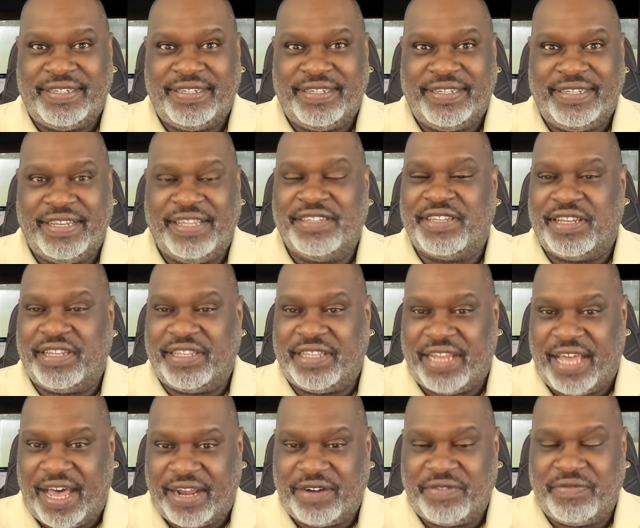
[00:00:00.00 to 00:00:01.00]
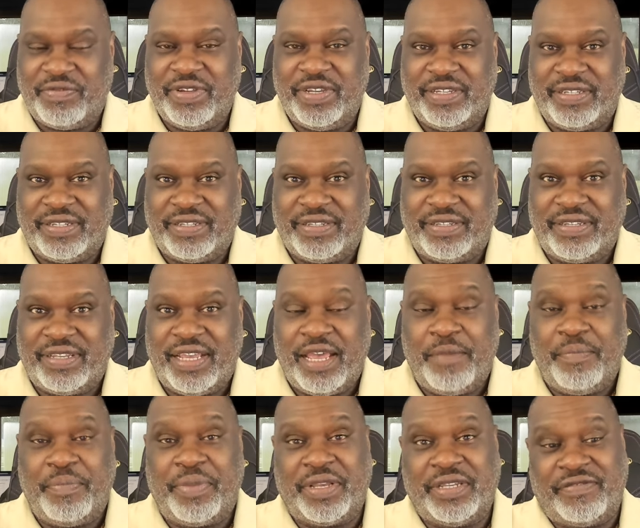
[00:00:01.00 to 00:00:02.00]
There's a lot of reasons.
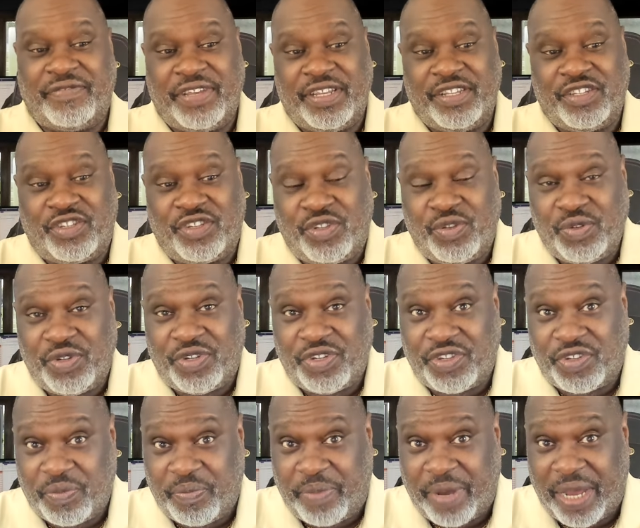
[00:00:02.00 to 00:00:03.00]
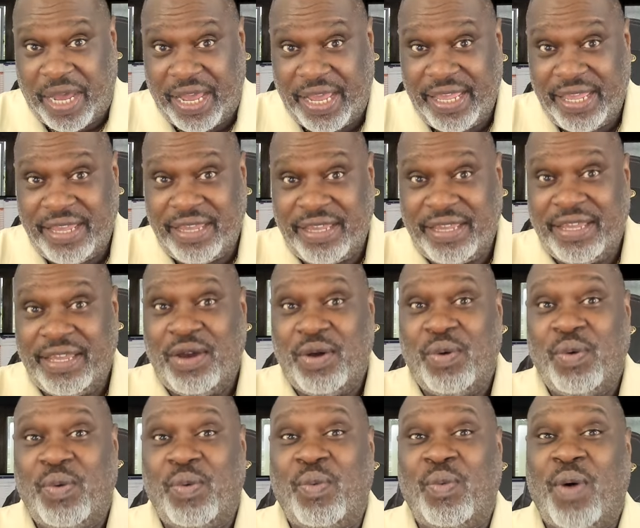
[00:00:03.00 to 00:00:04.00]
Because if institutions are buying,
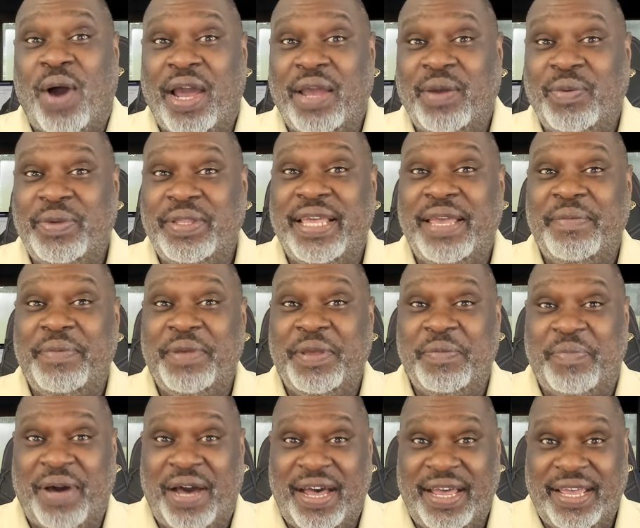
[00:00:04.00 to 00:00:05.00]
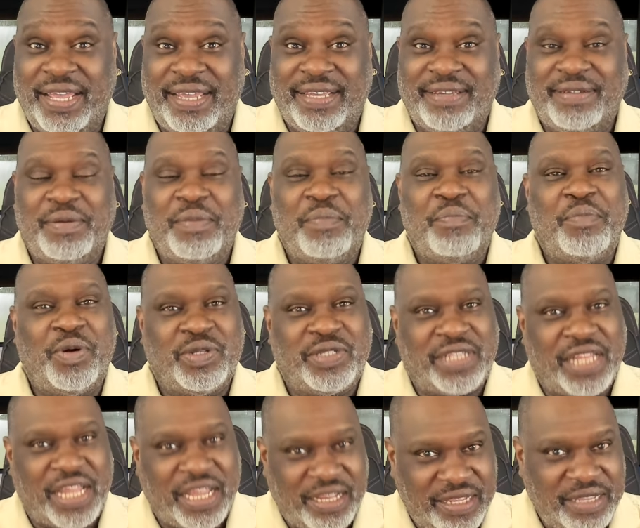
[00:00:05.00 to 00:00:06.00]
why would they be buying?
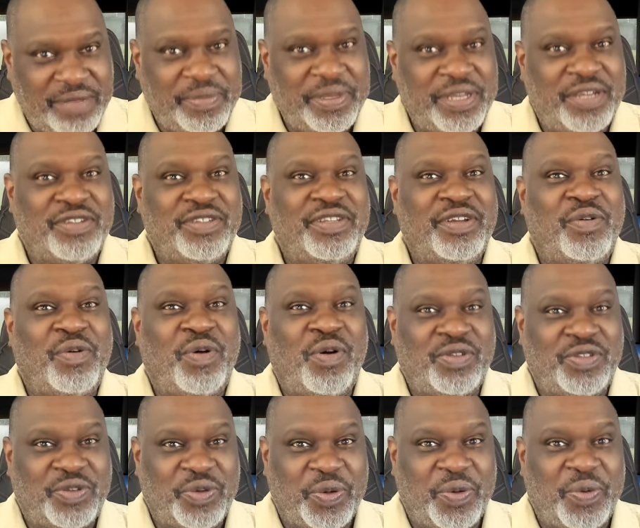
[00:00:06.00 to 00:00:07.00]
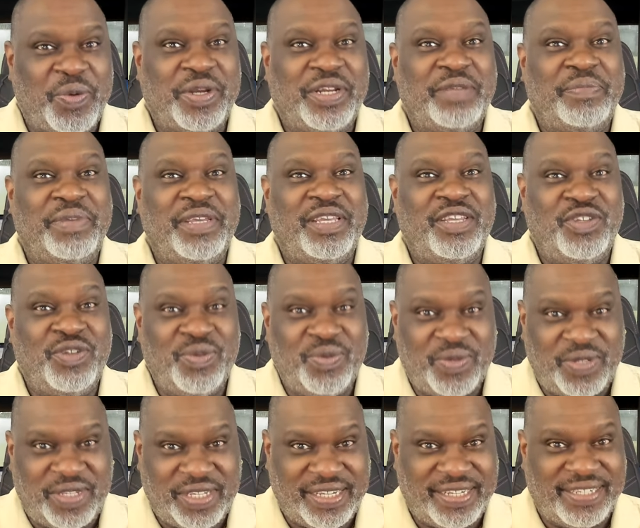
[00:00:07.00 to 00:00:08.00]
Most likely because they're also going to be
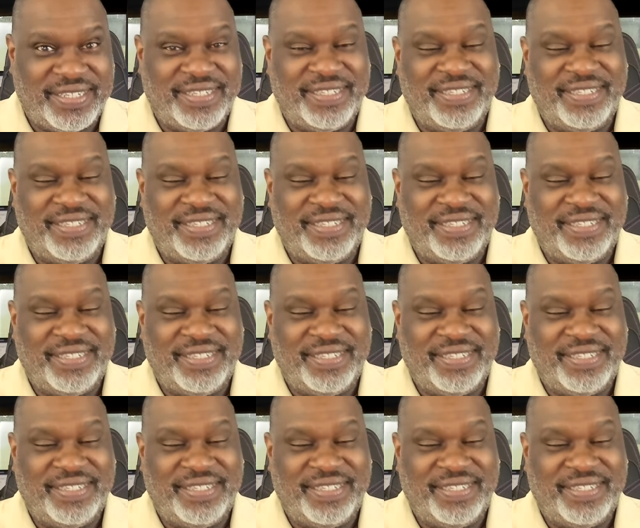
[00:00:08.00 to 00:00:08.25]
using.